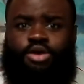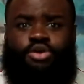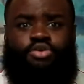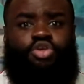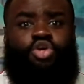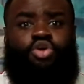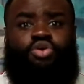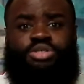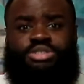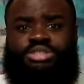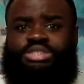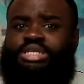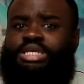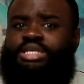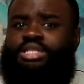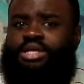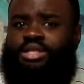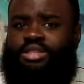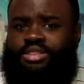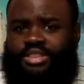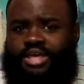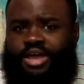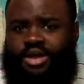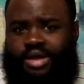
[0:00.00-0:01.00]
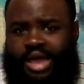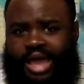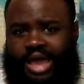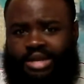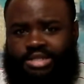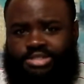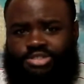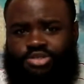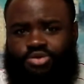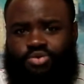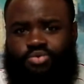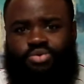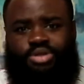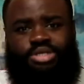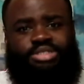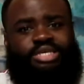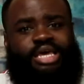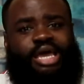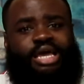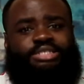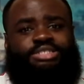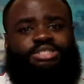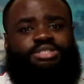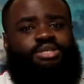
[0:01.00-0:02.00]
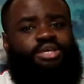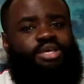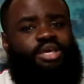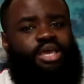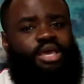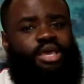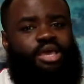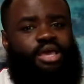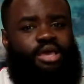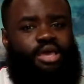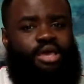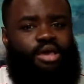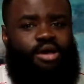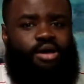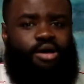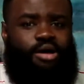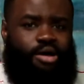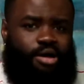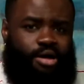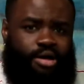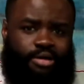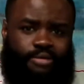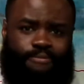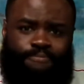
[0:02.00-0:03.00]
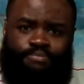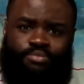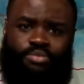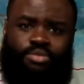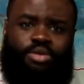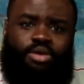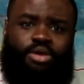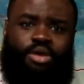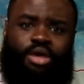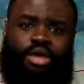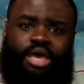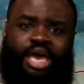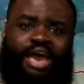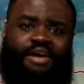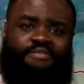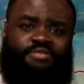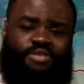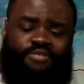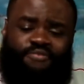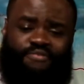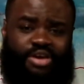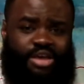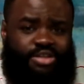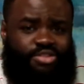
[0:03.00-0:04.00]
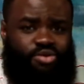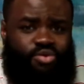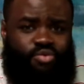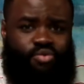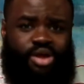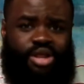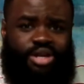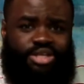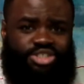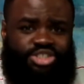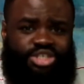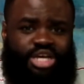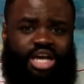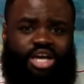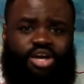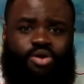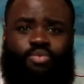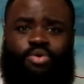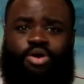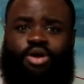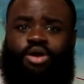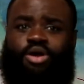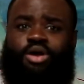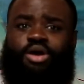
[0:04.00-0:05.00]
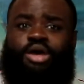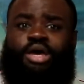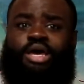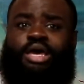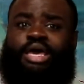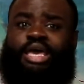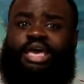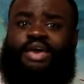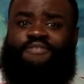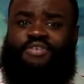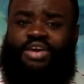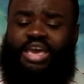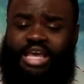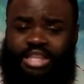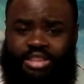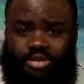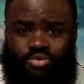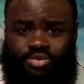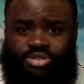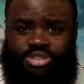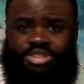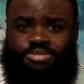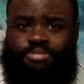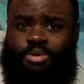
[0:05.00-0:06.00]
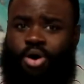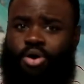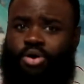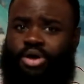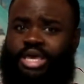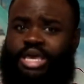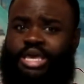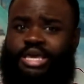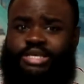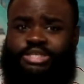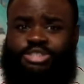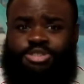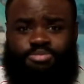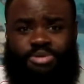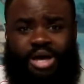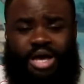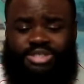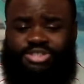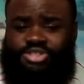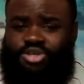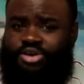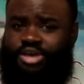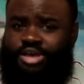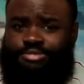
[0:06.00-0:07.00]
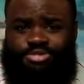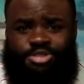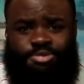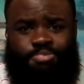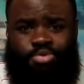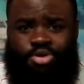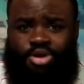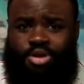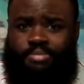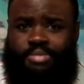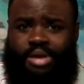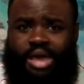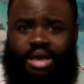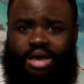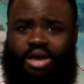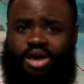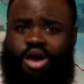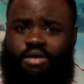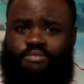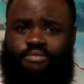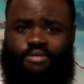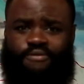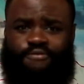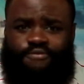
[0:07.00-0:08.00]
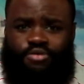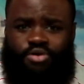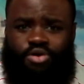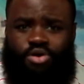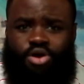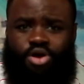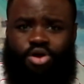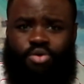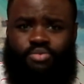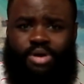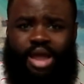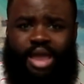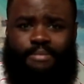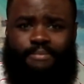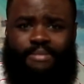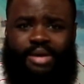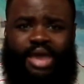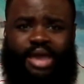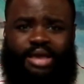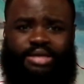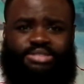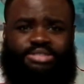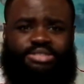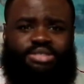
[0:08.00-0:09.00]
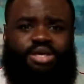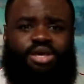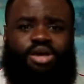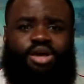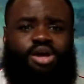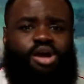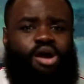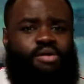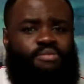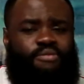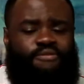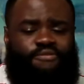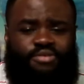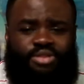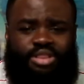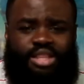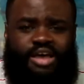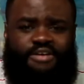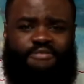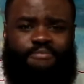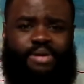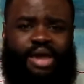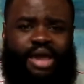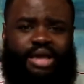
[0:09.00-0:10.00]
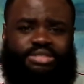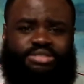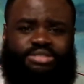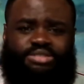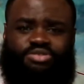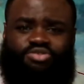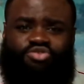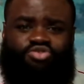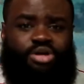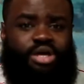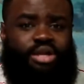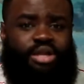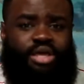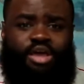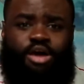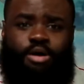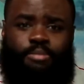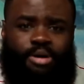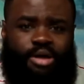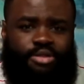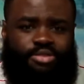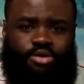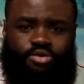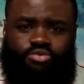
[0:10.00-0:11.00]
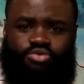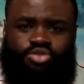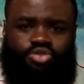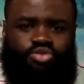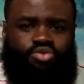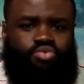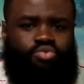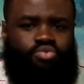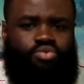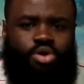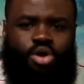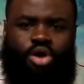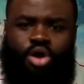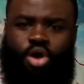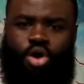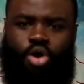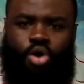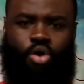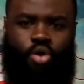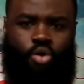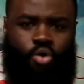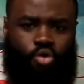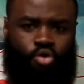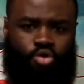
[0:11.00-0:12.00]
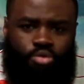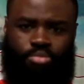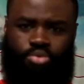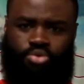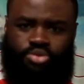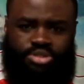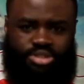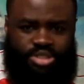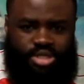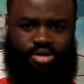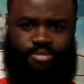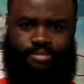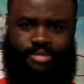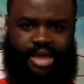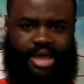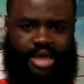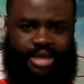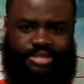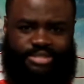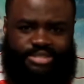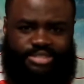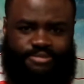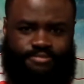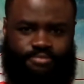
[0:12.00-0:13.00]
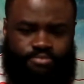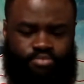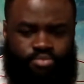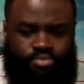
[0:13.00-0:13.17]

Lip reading: You can see that their attitude is actually having an effect on Granit Xhaka, where if he loses the ball, I saw him sprinting back, covering for right backs, covering for left backs, trying to help out those two horrible center backs.